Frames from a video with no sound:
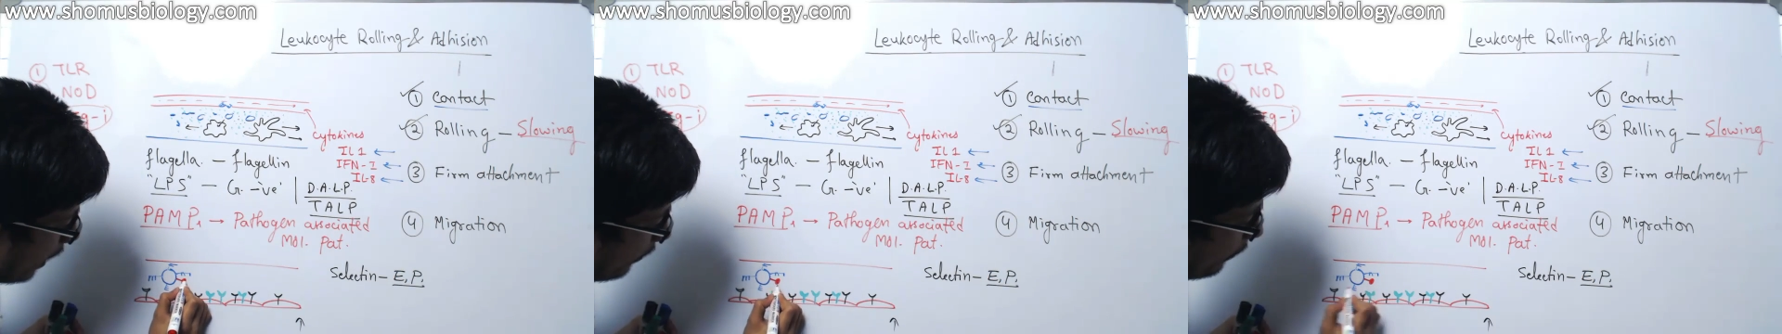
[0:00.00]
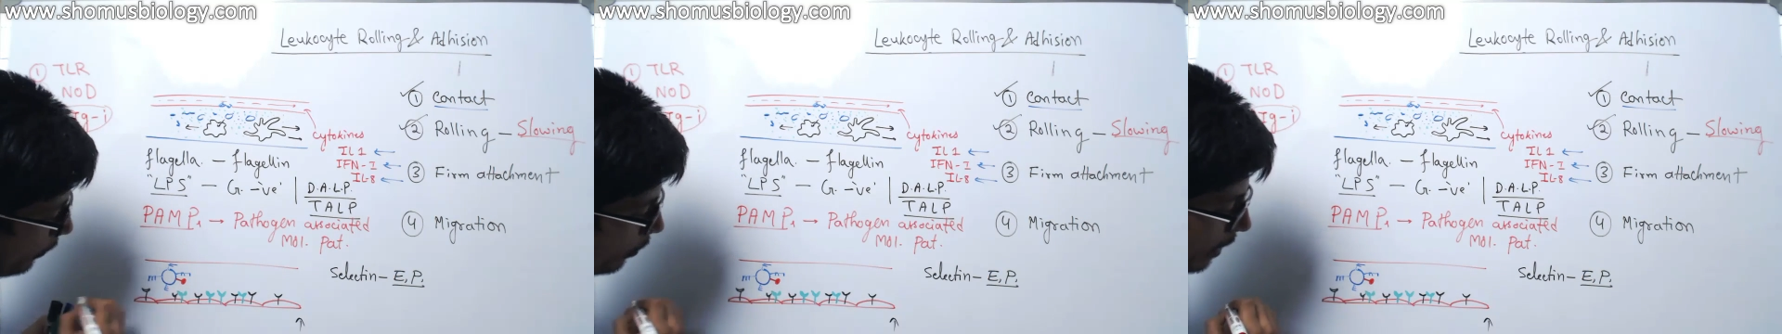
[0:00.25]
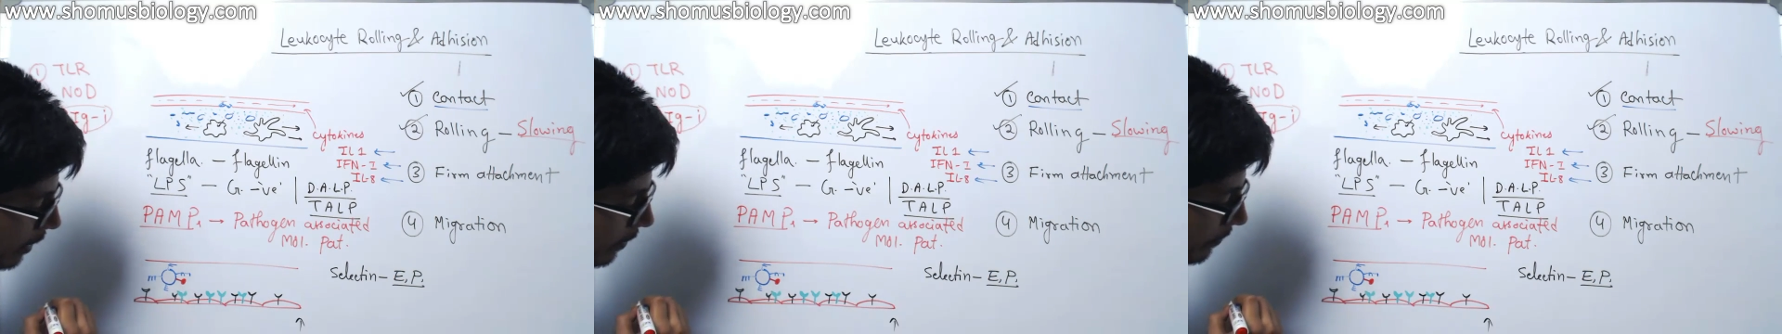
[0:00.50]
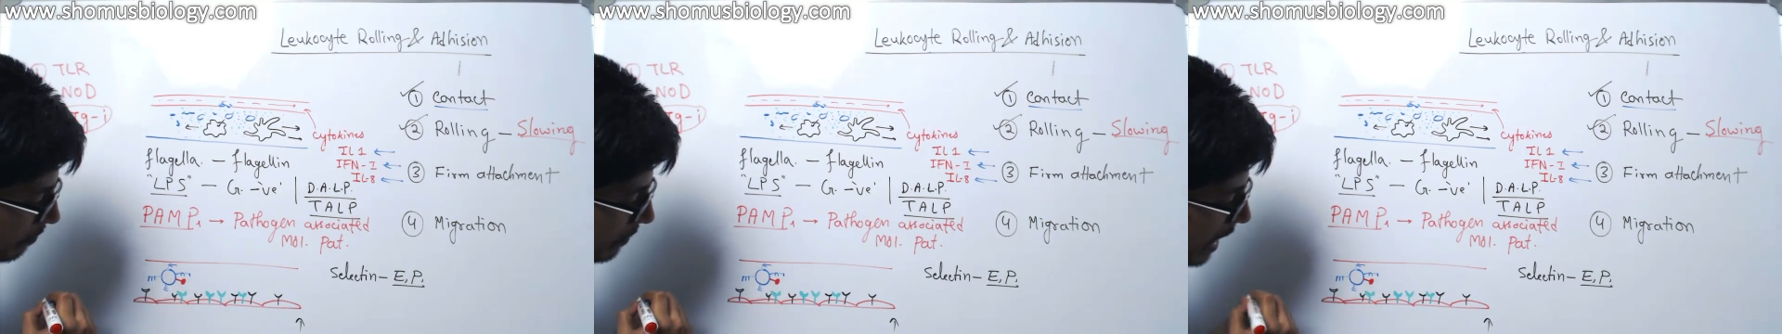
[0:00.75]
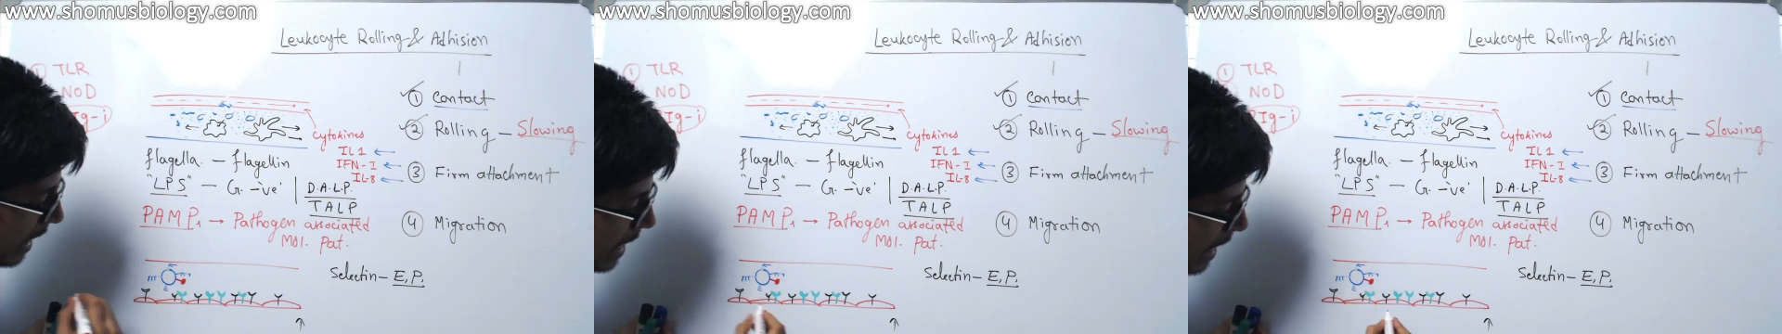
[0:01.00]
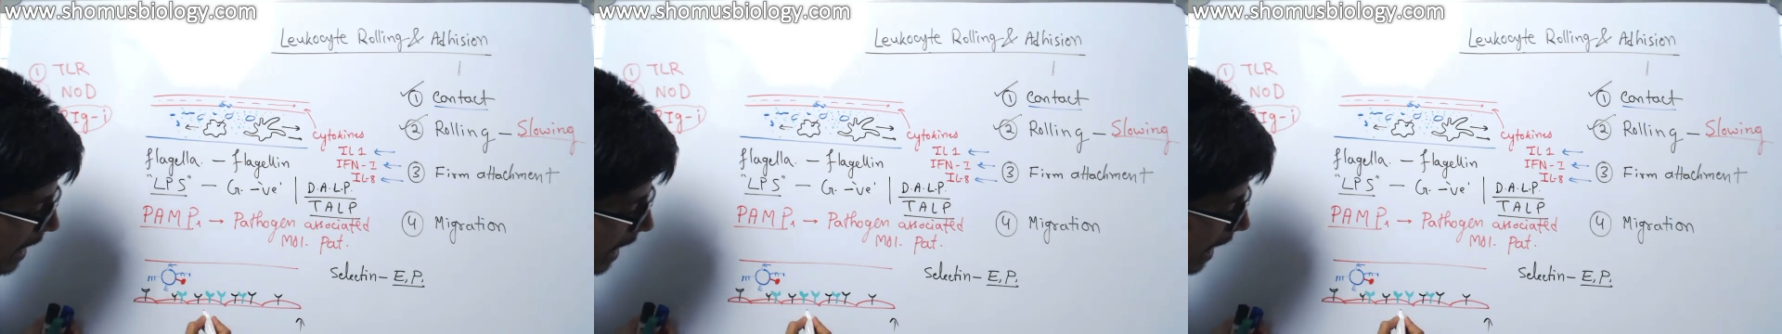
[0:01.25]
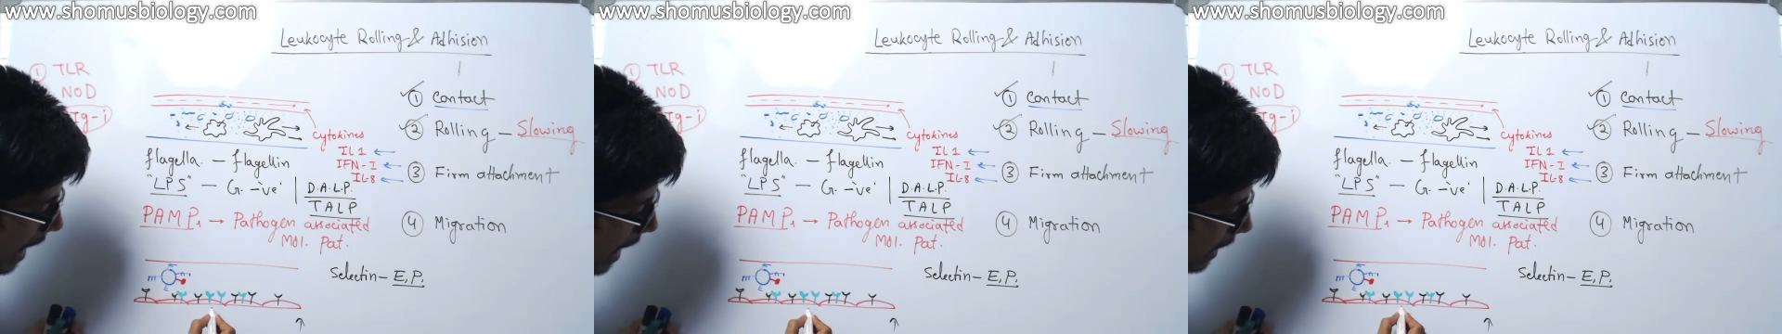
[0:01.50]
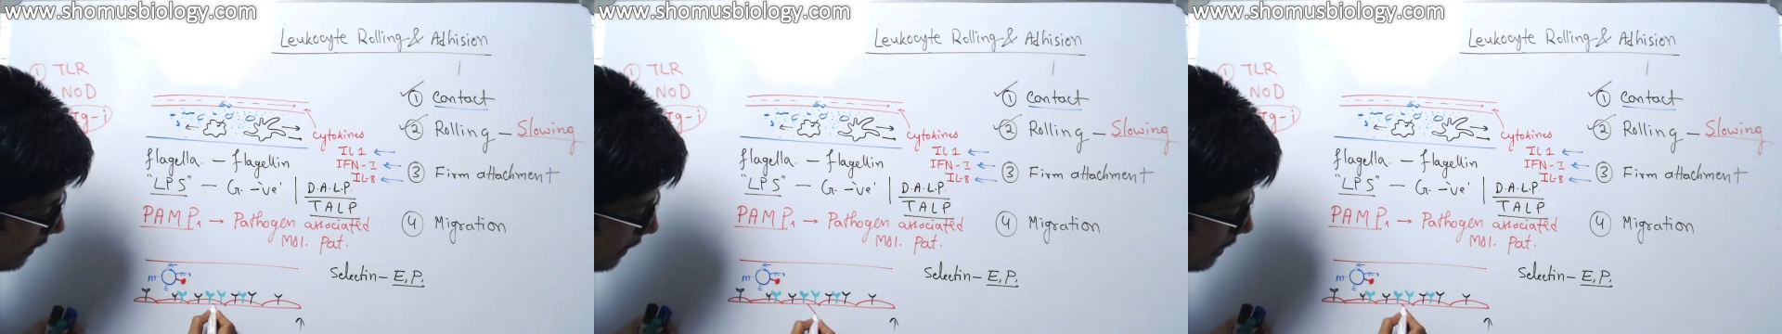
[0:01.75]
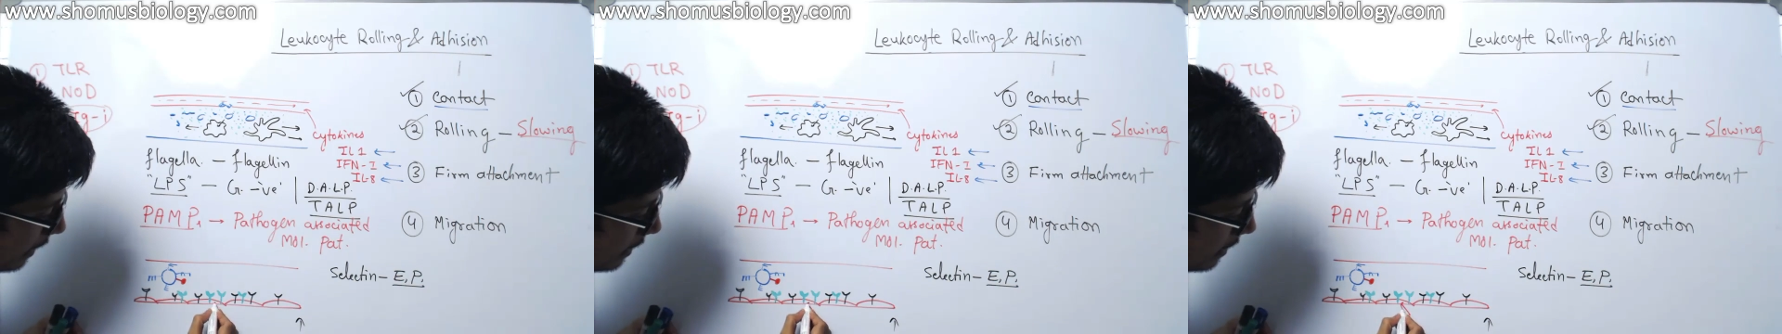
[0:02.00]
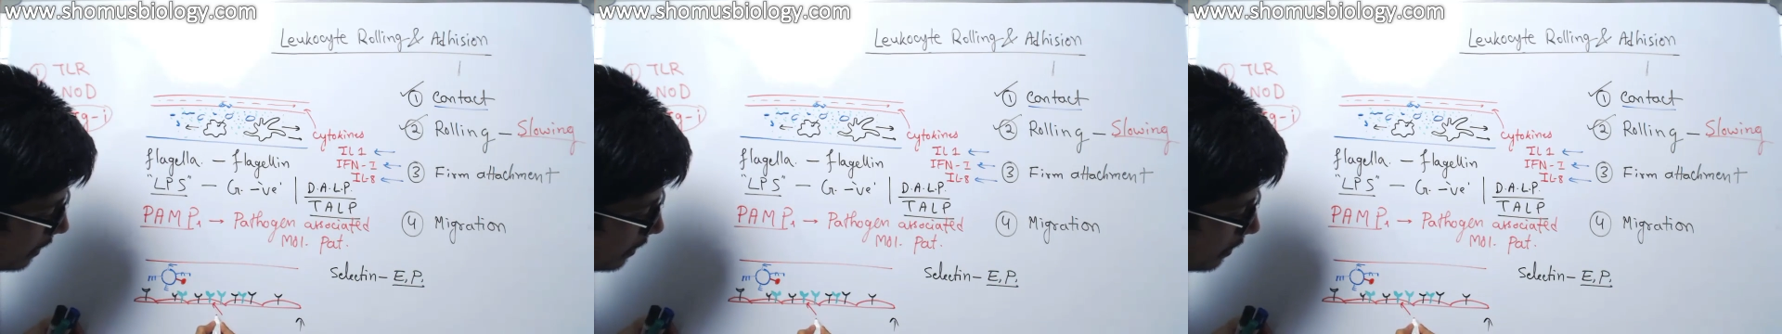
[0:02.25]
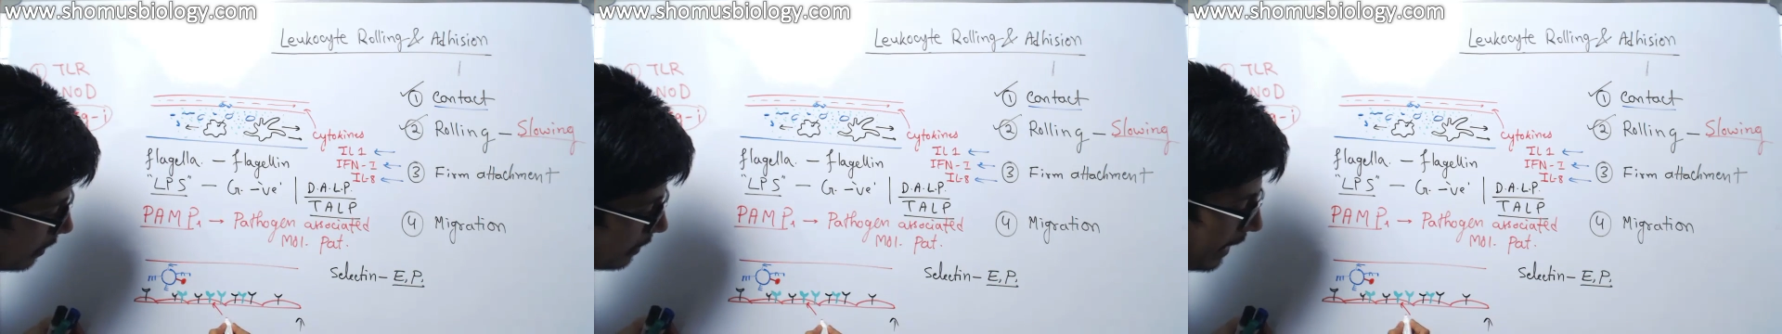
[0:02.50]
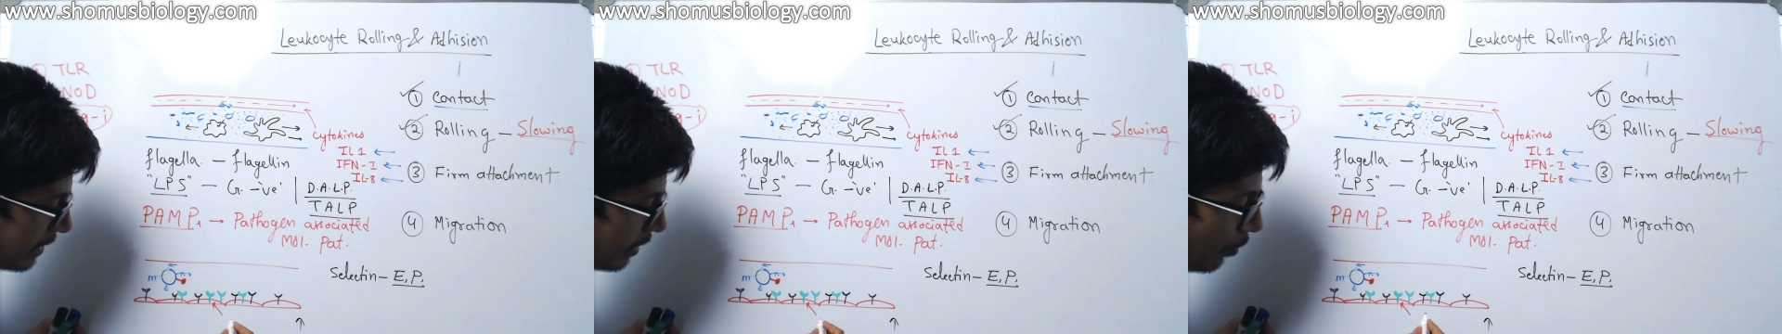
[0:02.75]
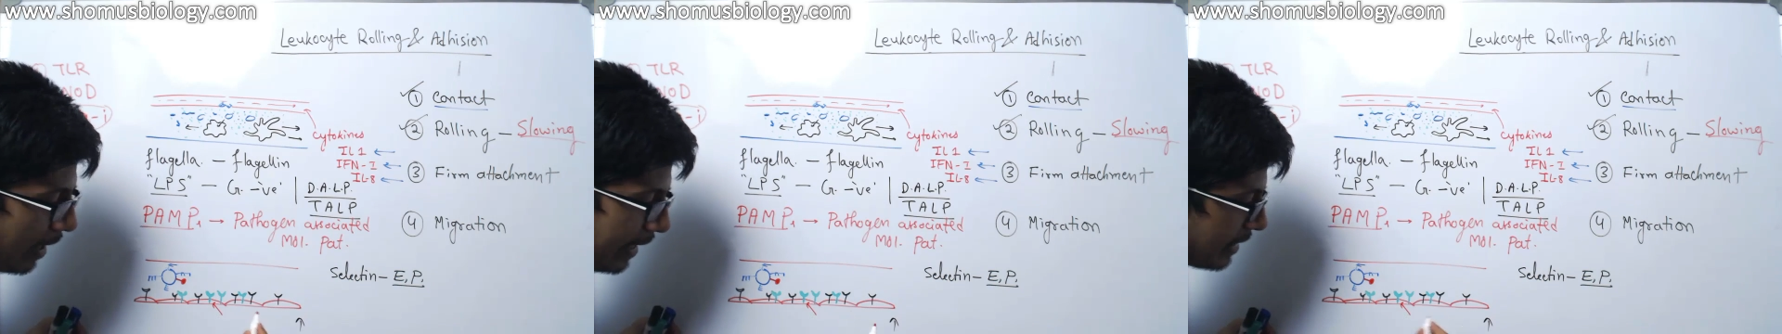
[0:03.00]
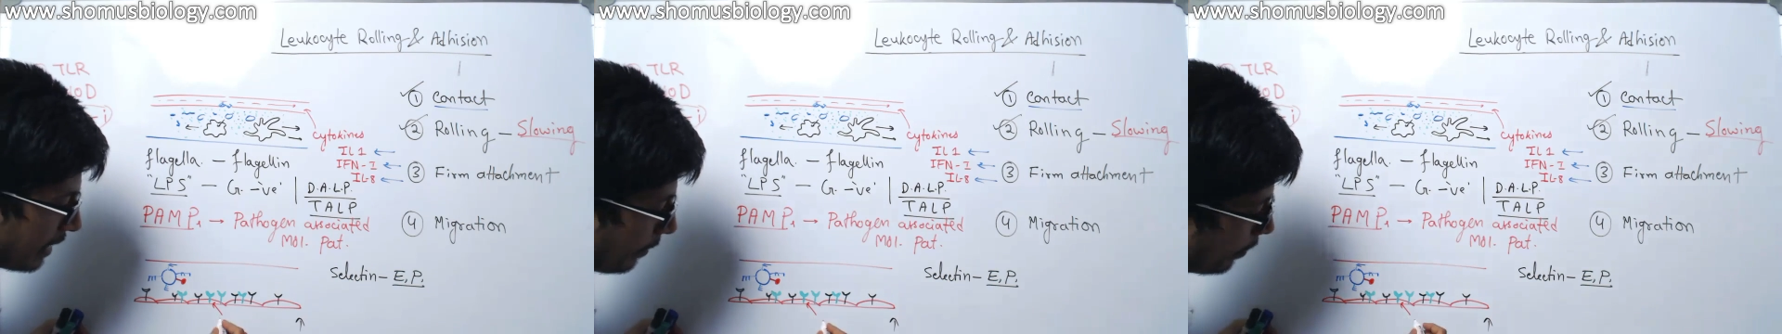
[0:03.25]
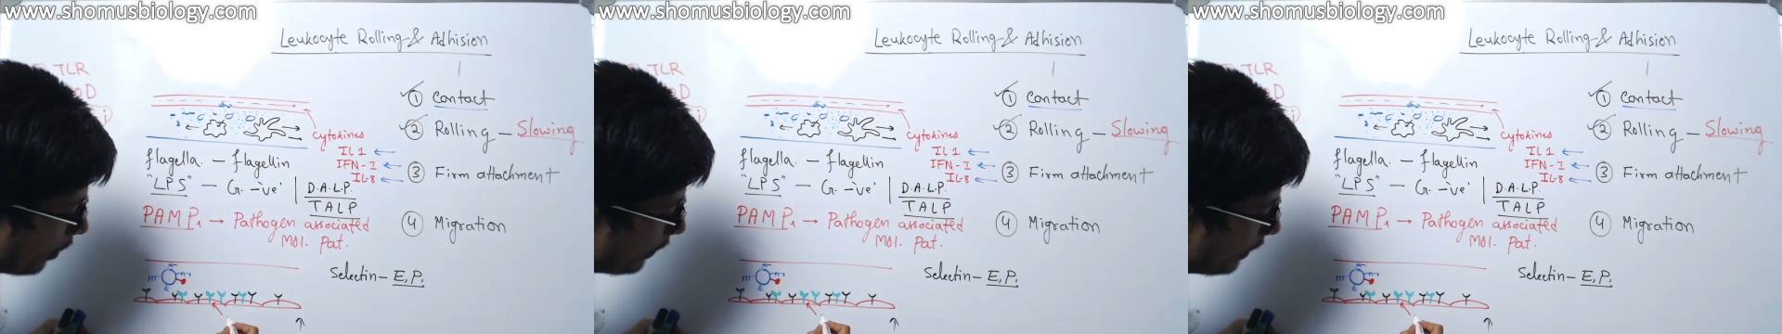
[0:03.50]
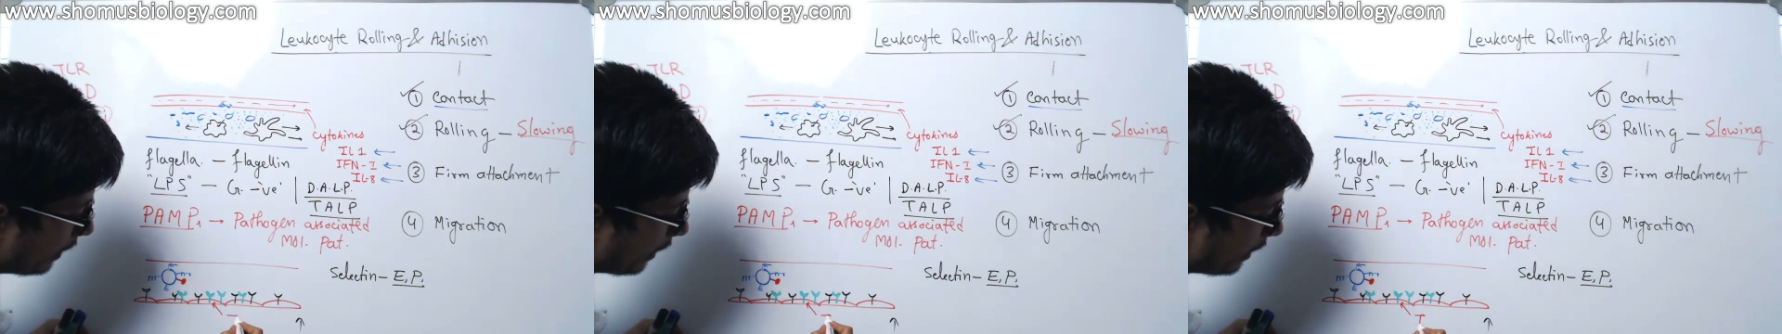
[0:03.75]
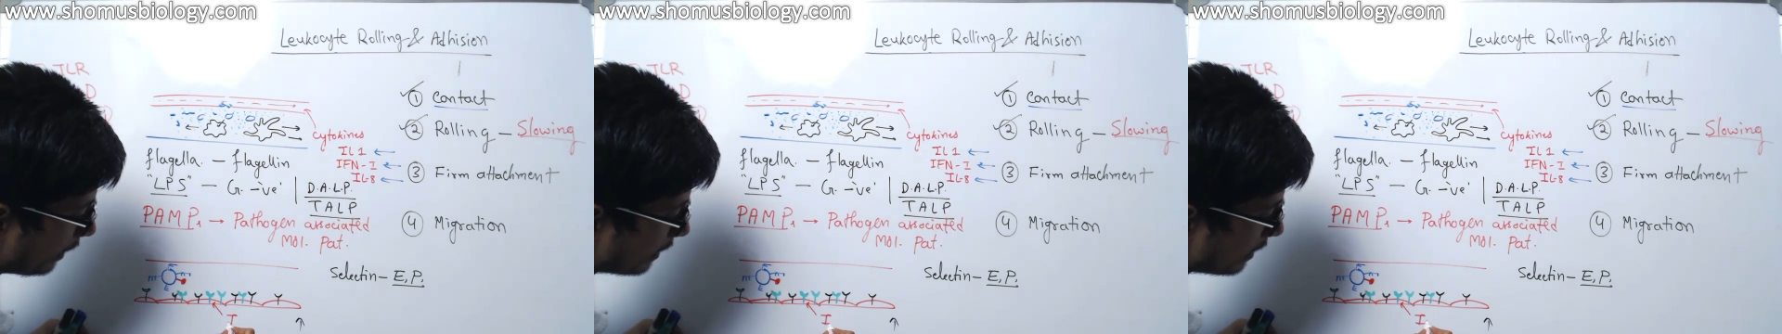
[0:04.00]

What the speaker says: (no speaker visible)